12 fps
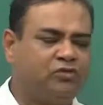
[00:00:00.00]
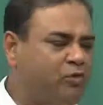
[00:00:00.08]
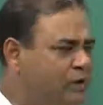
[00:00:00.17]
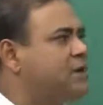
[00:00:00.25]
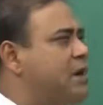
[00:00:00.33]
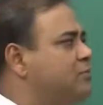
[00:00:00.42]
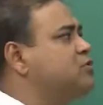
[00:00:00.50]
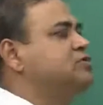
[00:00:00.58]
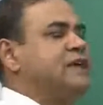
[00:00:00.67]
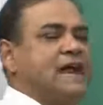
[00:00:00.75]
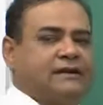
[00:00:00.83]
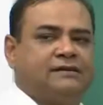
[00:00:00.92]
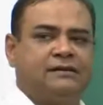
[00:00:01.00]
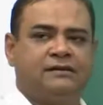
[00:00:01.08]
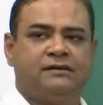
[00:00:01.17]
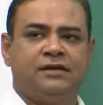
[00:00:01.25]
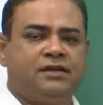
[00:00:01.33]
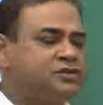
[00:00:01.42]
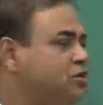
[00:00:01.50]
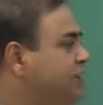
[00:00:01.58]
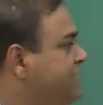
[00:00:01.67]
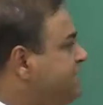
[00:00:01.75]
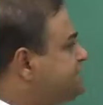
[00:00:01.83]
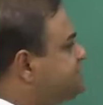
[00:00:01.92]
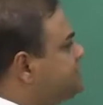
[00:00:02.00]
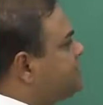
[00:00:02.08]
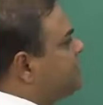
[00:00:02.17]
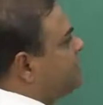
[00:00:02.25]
So, we will come to that. So, let us